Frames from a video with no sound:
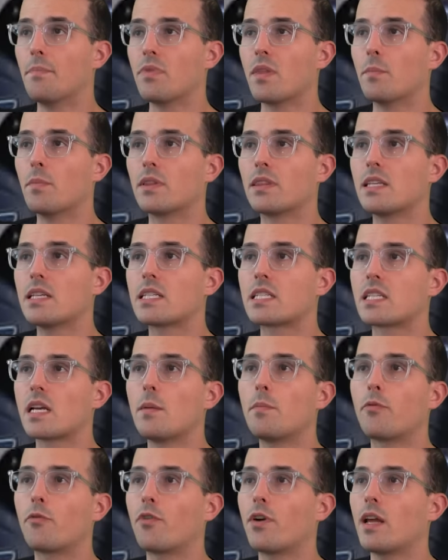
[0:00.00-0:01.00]
But this
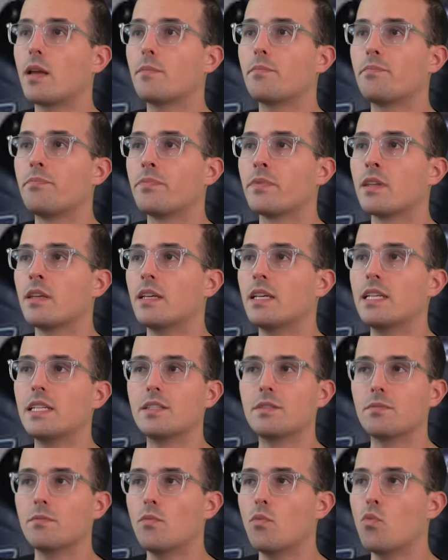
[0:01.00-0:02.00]
subframe
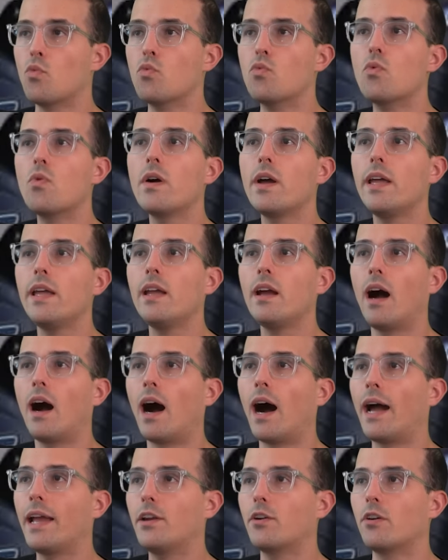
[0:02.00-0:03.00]
is way
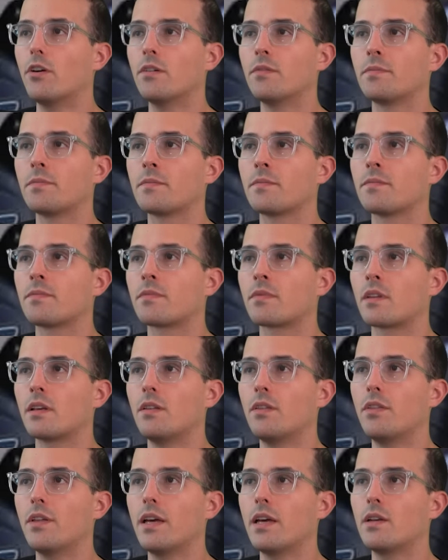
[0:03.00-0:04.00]
higher
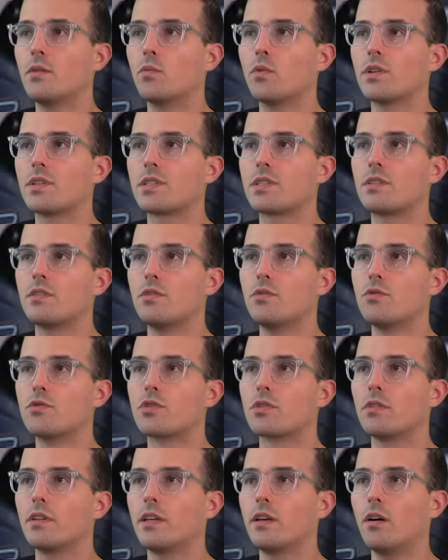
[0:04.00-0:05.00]
than what's
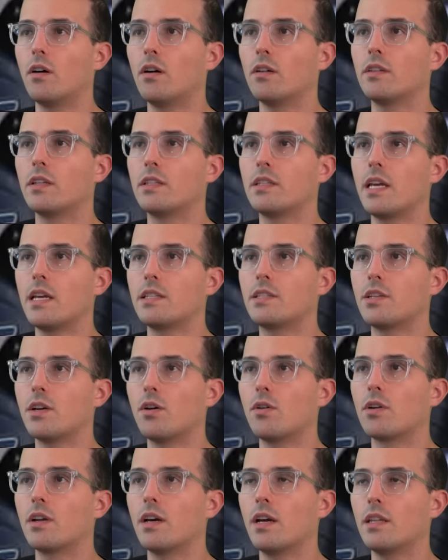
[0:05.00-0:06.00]
usually on the
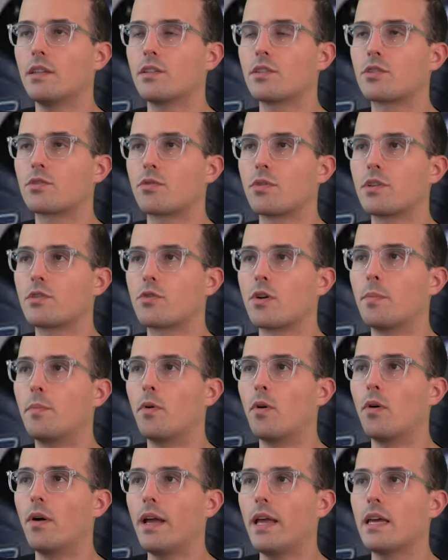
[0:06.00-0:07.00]
Daytona and the Street
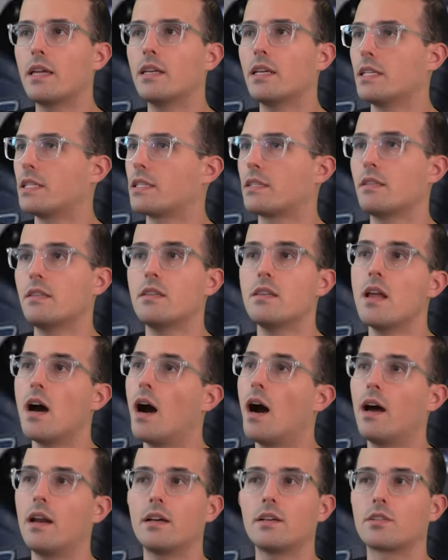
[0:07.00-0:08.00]
Triple, and it's
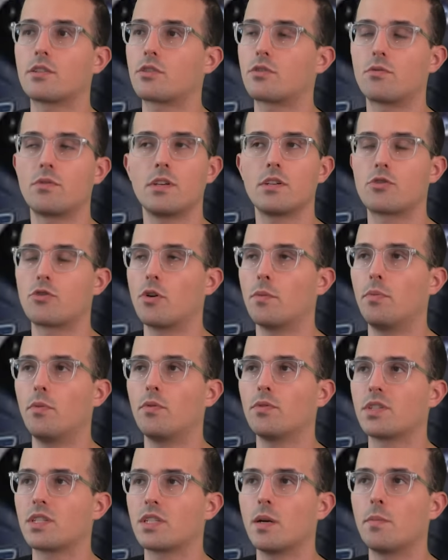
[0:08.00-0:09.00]
not a Street
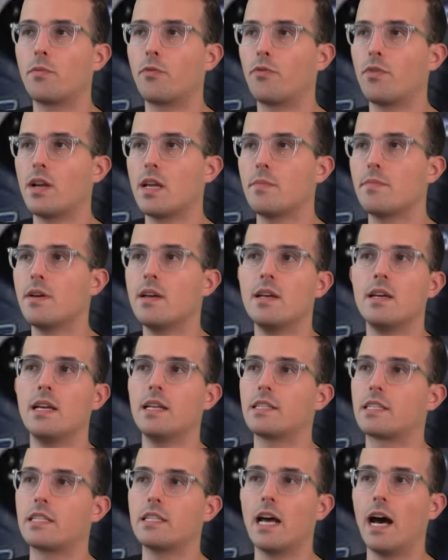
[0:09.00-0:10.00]
Triple subframe.
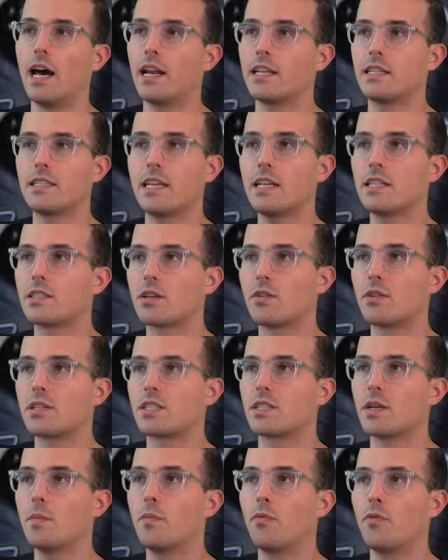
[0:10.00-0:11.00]
It's not a Daytona
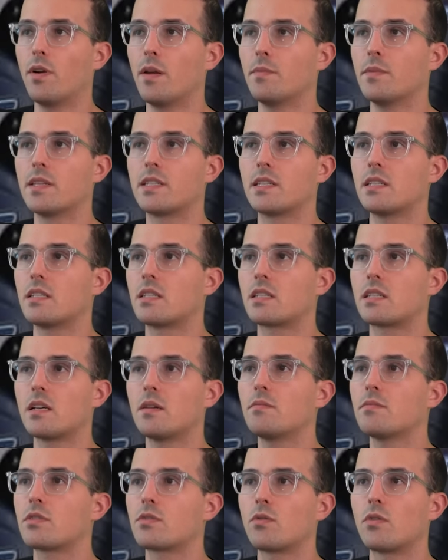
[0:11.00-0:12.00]
subframe. This is
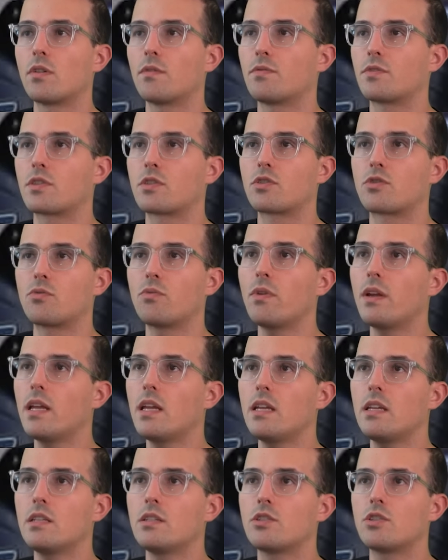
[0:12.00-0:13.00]
some sort of
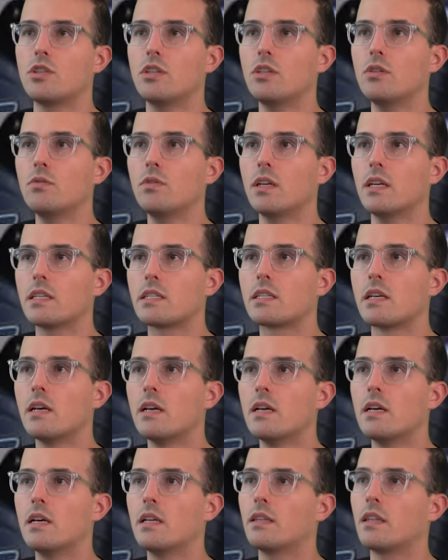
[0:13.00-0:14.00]
strange unit
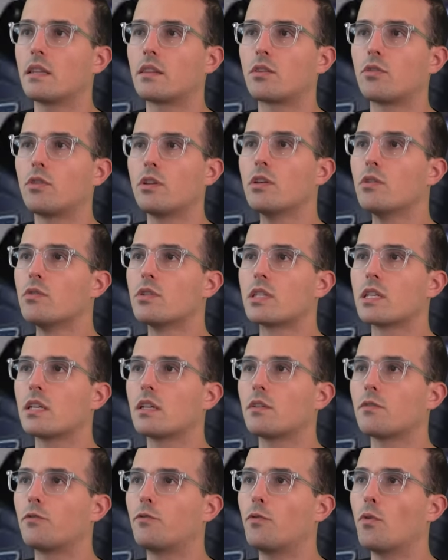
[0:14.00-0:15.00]
that they're
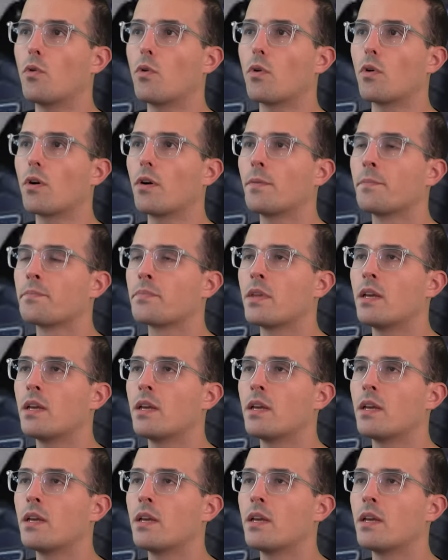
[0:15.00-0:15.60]
using for